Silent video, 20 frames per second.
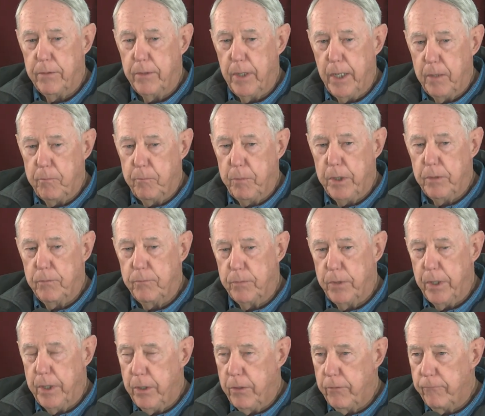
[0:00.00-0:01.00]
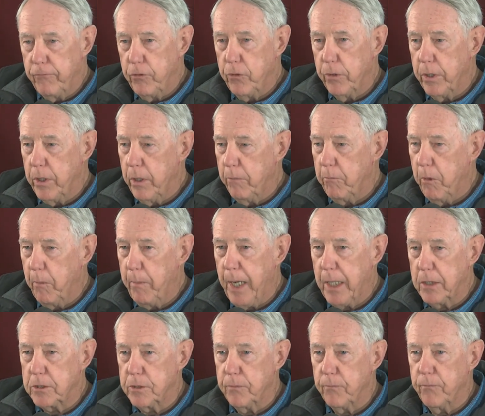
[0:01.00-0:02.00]
had been interviewing him
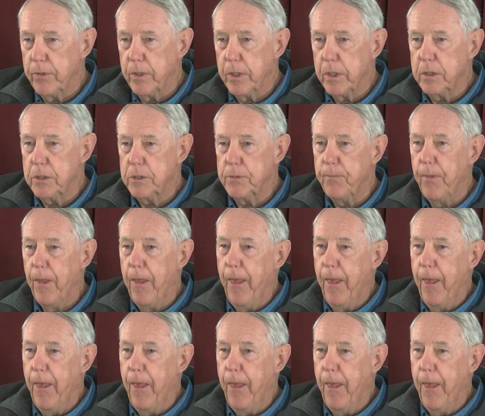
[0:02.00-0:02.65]
about some things.